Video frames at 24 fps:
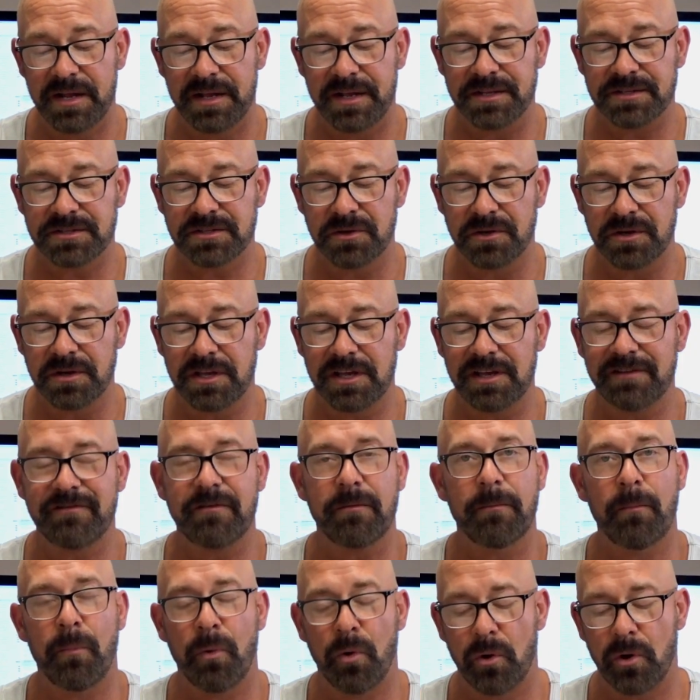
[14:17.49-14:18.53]
is going to give
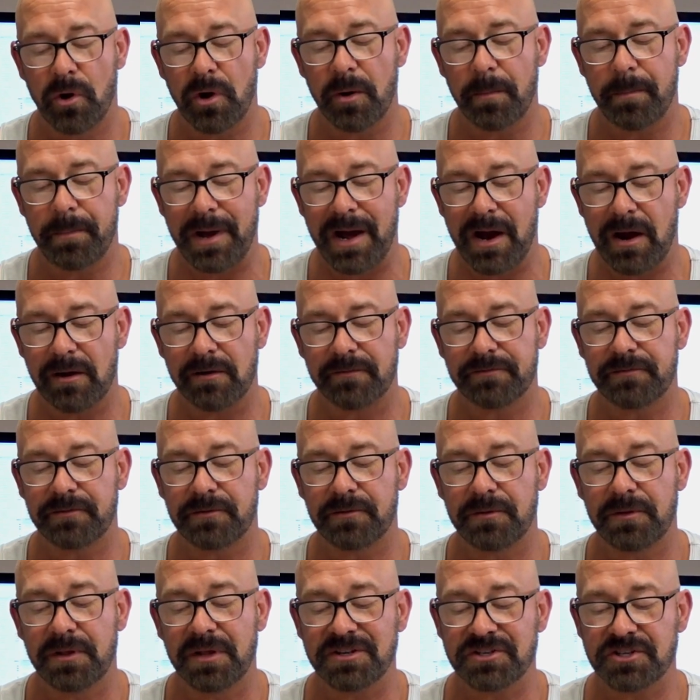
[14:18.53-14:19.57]
more
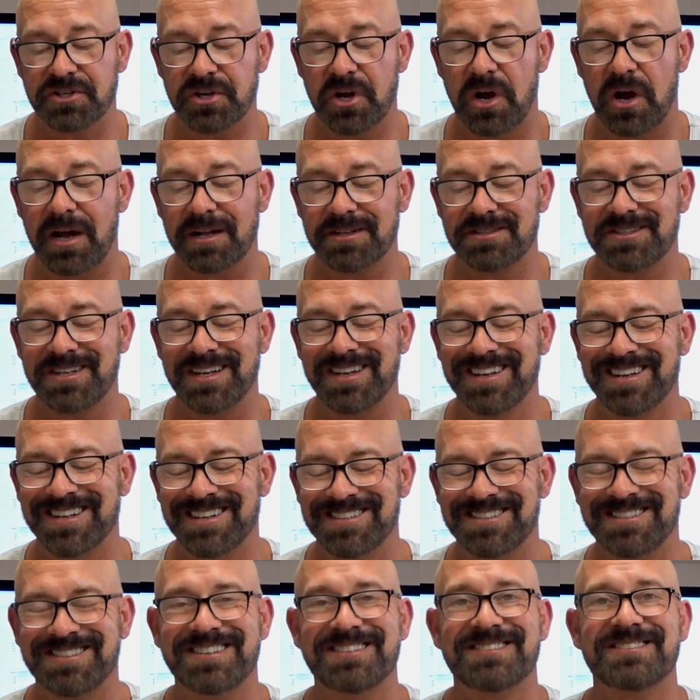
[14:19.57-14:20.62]
powerful shots and
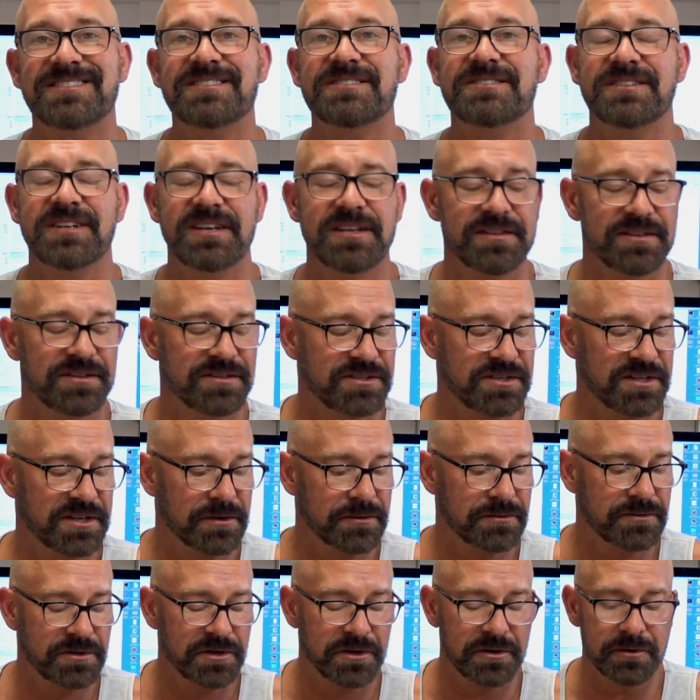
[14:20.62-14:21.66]
consistency than
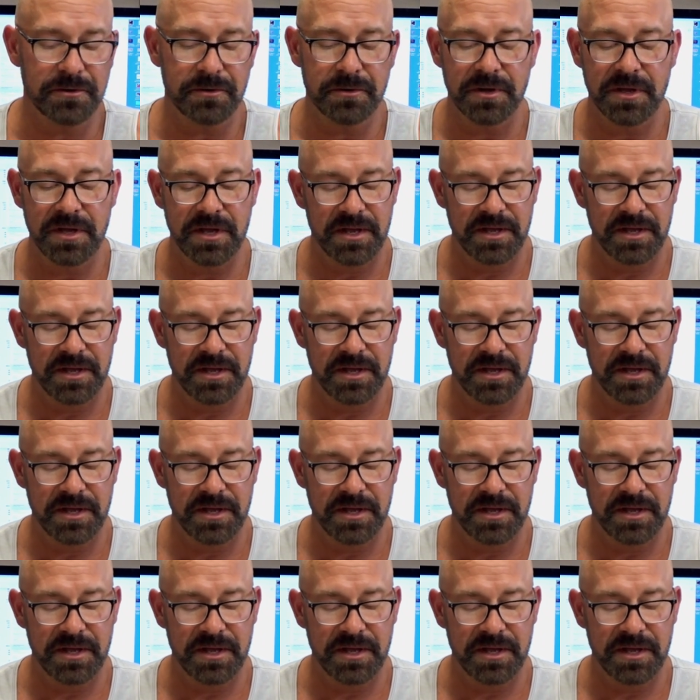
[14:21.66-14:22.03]
CO2.